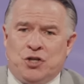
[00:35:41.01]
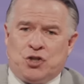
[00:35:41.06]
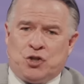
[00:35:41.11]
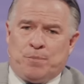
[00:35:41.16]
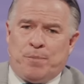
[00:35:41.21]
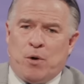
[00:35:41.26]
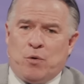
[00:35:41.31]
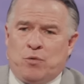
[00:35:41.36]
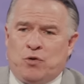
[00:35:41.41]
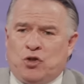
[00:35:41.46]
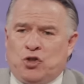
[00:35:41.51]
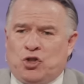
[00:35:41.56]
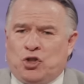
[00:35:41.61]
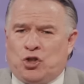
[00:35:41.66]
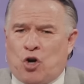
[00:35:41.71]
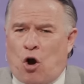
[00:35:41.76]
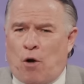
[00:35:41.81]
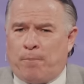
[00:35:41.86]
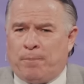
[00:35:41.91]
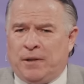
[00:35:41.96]
You spoke
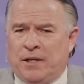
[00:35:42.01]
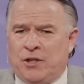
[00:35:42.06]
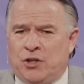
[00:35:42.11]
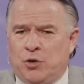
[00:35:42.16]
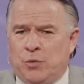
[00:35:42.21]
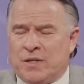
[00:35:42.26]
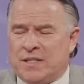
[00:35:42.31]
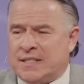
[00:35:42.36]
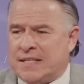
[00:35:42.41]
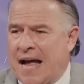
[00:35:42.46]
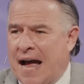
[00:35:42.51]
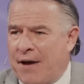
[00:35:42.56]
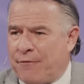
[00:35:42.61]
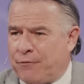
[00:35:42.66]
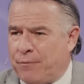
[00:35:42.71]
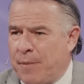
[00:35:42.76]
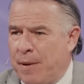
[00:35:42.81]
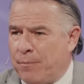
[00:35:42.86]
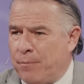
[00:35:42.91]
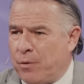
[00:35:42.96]
sharply to a
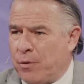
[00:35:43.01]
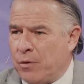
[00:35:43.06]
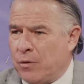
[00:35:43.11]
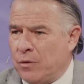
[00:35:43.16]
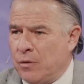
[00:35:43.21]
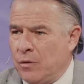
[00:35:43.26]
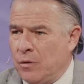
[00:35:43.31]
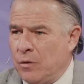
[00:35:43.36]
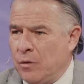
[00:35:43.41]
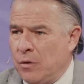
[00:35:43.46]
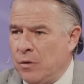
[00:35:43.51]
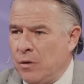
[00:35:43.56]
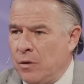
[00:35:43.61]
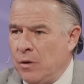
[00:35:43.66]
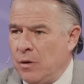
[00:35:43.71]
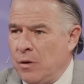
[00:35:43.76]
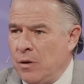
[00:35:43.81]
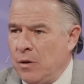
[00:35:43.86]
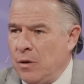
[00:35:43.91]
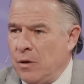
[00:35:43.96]
staff member.
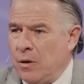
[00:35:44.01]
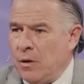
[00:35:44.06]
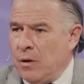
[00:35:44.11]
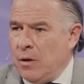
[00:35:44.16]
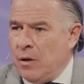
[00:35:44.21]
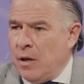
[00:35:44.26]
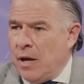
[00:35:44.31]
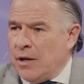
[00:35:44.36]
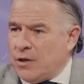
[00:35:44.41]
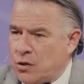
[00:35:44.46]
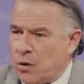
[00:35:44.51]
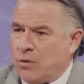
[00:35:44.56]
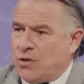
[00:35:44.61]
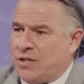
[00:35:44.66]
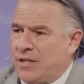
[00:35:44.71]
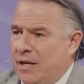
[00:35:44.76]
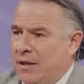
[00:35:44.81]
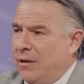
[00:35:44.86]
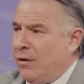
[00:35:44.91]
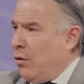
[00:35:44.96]
And so I
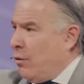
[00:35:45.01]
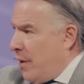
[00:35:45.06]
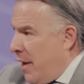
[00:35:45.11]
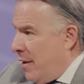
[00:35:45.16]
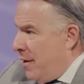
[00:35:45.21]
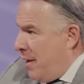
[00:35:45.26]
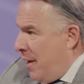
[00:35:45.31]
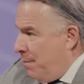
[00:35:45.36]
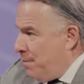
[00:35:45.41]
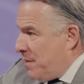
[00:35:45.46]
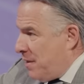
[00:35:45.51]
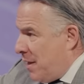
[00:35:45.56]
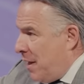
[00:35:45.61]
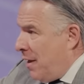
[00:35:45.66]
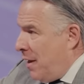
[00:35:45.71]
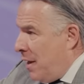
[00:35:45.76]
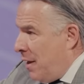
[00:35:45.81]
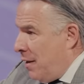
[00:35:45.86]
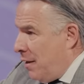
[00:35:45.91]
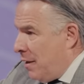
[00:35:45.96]
was telling him, Okay, keep
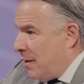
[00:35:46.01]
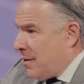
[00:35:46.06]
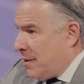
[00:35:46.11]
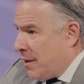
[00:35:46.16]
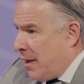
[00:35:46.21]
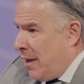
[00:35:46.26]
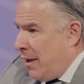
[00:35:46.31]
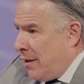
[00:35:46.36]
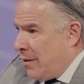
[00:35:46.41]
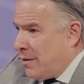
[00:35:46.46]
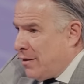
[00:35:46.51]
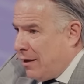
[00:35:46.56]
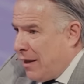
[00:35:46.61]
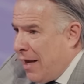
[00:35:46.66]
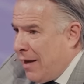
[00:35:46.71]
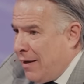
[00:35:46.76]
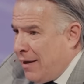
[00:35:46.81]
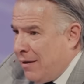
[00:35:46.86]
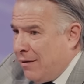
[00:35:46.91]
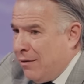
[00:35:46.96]
singing and sing until
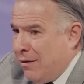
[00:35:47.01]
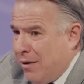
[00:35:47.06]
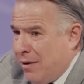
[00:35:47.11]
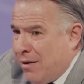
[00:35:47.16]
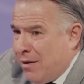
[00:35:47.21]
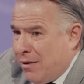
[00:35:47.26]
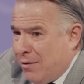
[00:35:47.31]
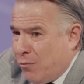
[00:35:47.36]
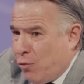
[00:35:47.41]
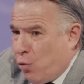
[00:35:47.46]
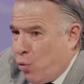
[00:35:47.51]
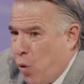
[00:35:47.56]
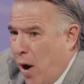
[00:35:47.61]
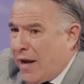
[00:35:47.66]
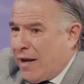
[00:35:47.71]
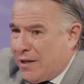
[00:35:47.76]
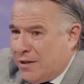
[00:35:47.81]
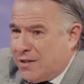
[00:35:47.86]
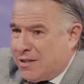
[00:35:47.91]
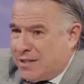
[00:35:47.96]
I can
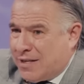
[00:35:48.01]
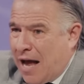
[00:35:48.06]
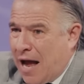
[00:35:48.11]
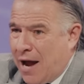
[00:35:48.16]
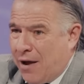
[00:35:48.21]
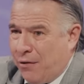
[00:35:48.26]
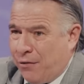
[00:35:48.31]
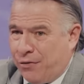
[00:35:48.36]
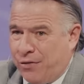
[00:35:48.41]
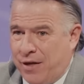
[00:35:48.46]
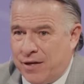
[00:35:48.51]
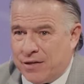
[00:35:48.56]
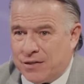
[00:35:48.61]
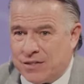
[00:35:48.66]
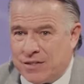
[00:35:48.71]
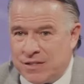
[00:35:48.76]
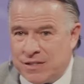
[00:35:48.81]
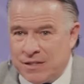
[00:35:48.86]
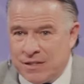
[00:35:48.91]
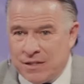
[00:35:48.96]
reconcile
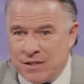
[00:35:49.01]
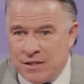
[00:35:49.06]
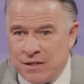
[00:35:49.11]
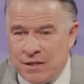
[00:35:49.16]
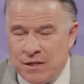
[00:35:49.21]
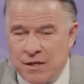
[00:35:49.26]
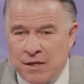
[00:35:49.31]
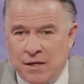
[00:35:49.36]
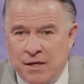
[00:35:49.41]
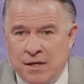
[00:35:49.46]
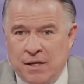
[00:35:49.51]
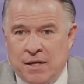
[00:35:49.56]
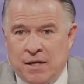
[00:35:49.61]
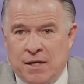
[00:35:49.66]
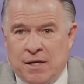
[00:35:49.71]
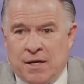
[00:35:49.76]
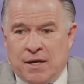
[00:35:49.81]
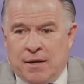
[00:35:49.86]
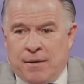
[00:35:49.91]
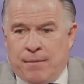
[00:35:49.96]
this.
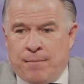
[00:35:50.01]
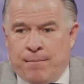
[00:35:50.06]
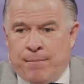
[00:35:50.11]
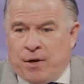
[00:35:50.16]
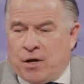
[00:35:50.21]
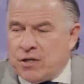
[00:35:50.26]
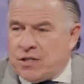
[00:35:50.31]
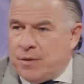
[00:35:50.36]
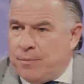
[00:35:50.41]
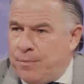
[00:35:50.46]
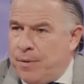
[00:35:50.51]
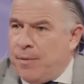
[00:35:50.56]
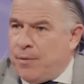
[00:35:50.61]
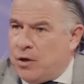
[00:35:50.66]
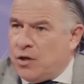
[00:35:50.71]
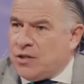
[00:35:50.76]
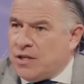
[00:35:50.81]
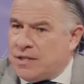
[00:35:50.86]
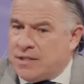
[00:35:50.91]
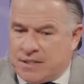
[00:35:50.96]
Because, it,
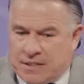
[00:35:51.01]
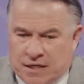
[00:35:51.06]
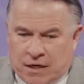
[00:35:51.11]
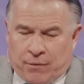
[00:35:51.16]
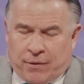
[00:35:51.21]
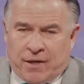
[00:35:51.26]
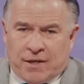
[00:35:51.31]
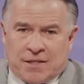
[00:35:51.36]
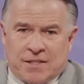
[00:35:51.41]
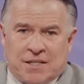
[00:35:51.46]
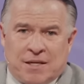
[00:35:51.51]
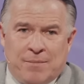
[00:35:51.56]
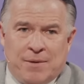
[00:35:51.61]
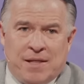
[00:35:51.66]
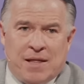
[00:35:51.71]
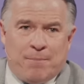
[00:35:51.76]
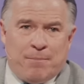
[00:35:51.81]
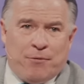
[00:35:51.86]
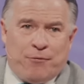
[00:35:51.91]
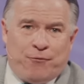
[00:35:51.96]
because it's serious to
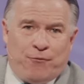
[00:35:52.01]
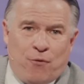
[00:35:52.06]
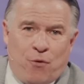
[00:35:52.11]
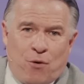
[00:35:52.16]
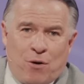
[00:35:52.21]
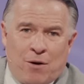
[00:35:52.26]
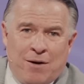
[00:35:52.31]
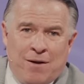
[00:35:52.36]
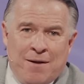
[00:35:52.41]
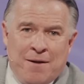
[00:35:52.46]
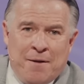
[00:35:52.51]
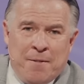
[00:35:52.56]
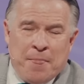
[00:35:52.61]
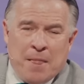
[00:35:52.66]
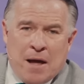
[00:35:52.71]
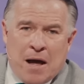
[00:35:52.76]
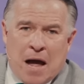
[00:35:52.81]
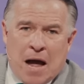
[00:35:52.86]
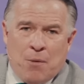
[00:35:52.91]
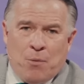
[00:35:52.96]
me that before
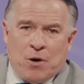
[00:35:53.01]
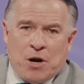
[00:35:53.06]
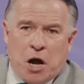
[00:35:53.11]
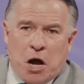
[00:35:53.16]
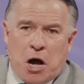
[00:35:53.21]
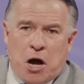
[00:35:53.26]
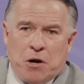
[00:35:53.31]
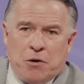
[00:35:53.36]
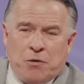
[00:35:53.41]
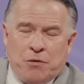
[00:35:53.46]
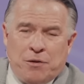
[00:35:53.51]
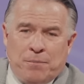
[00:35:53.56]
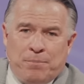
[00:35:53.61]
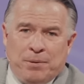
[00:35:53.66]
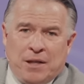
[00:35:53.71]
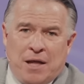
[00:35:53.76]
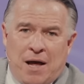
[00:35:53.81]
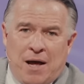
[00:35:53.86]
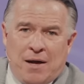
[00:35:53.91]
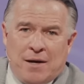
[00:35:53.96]
I want to honor the
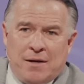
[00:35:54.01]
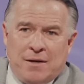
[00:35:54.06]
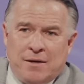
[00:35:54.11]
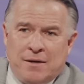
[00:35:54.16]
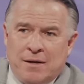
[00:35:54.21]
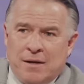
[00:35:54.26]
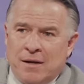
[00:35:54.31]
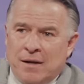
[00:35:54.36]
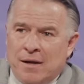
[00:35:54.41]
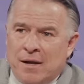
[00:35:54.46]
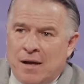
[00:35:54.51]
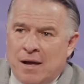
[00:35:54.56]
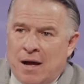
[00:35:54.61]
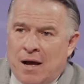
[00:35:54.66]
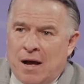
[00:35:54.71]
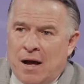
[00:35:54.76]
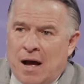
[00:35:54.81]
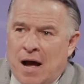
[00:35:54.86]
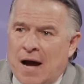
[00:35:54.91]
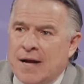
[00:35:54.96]
blood,
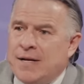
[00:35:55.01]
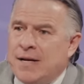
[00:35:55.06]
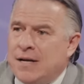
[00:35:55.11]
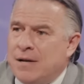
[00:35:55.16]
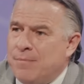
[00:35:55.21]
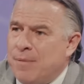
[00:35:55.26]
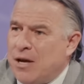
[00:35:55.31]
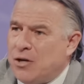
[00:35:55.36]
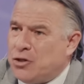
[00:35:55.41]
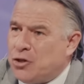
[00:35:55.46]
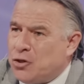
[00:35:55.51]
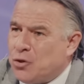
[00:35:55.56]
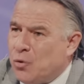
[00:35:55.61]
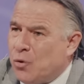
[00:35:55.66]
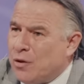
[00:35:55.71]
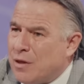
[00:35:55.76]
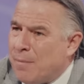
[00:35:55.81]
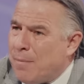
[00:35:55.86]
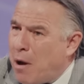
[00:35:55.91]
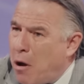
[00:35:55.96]
I need to make
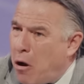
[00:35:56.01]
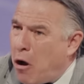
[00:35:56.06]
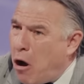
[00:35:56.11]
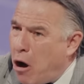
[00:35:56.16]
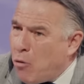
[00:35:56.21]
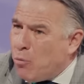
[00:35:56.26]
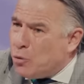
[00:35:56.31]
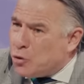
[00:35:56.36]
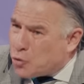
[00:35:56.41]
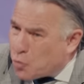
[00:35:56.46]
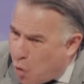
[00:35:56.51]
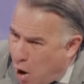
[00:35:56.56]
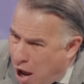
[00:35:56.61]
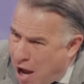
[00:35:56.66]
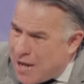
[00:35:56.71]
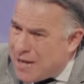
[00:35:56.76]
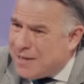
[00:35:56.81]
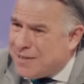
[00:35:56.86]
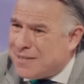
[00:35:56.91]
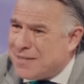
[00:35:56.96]
sure that my heart was
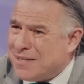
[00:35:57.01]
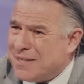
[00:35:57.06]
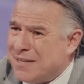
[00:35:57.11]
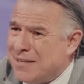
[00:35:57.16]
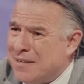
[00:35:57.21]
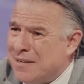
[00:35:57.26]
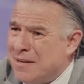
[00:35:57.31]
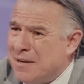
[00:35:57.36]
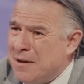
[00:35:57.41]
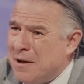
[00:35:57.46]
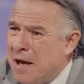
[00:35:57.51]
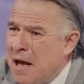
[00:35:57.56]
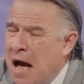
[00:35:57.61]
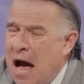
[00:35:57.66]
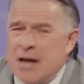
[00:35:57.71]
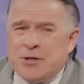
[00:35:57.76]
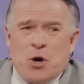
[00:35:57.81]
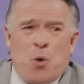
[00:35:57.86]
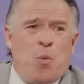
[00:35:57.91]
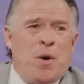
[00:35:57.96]
right.
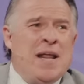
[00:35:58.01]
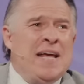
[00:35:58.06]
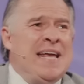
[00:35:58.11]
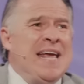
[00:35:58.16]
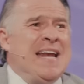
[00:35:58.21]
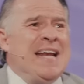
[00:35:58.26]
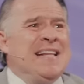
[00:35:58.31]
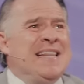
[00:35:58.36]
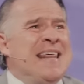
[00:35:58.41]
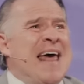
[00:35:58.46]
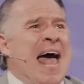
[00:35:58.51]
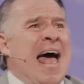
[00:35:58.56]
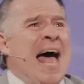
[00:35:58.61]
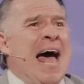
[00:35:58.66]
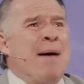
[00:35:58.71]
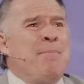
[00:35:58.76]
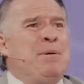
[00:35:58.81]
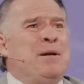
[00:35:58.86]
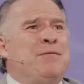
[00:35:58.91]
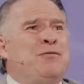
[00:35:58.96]
I don't want to get into the
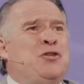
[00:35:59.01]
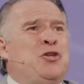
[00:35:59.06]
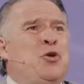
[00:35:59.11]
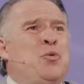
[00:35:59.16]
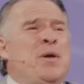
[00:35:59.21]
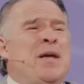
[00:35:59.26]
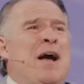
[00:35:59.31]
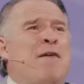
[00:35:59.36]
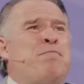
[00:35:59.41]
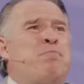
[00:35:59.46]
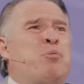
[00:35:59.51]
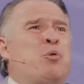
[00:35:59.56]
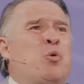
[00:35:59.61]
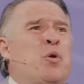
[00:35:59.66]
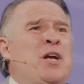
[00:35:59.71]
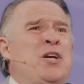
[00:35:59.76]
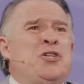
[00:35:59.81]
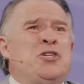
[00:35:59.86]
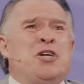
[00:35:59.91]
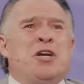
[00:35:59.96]
habit of doing, of
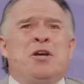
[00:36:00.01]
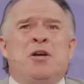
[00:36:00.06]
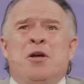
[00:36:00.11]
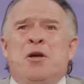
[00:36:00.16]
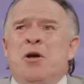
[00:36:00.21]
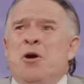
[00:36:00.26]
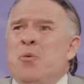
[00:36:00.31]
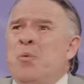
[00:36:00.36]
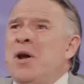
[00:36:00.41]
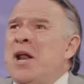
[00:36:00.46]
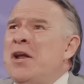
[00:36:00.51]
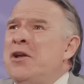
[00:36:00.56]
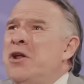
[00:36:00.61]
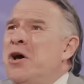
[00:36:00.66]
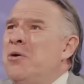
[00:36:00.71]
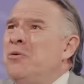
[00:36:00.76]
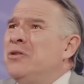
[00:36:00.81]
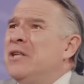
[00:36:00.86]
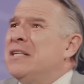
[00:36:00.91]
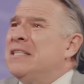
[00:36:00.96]
preaching when I
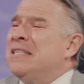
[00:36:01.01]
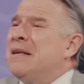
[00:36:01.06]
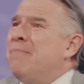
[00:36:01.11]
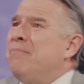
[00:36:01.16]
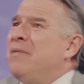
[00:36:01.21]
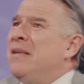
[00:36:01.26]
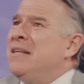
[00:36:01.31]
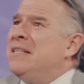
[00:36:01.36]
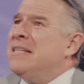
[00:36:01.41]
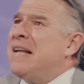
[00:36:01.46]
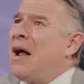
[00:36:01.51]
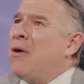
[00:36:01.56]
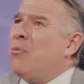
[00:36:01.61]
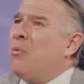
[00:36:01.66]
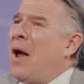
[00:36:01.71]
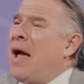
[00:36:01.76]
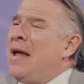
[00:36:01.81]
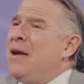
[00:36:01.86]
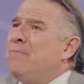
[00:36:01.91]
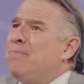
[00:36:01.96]
know that something's not
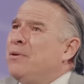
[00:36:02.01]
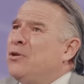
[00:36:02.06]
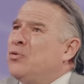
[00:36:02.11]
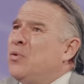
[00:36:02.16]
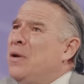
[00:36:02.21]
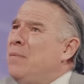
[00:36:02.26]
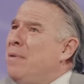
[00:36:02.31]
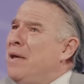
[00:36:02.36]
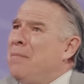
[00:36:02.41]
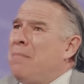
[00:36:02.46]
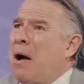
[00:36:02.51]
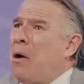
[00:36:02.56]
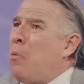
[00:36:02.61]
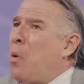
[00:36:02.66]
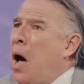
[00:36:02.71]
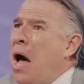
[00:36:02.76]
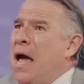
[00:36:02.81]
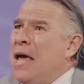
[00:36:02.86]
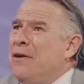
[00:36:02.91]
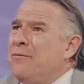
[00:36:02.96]
right between me and my
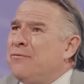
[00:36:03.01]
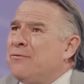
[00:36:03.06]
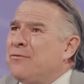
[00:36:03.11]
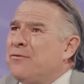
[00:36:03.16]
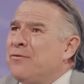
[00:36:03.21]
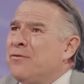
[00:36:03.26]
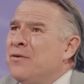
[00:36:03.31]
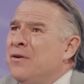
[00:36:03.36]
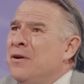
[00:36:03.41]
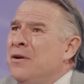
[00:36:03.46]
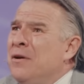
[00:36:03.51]
wife.